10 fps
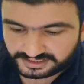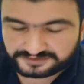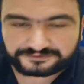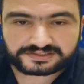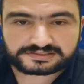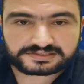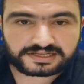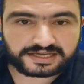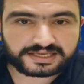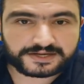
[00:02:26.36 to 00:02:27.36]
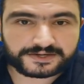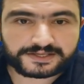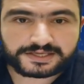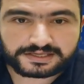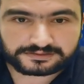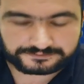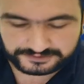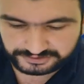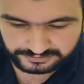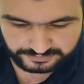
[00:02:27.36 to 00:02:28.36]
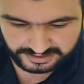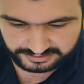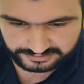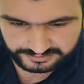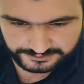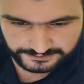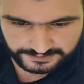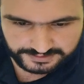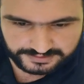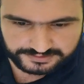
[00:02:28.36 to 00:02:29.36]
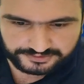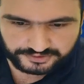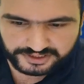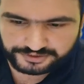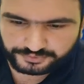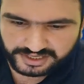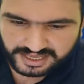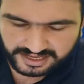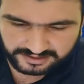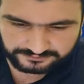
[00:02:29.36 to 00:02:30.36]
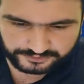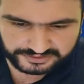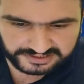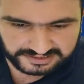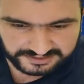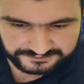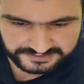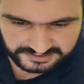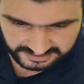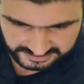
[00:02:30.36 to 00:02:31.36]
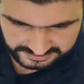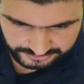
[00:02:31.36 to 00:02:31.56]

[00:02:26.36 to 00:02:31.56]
he felt like a real fisherman. So here we have on the left side,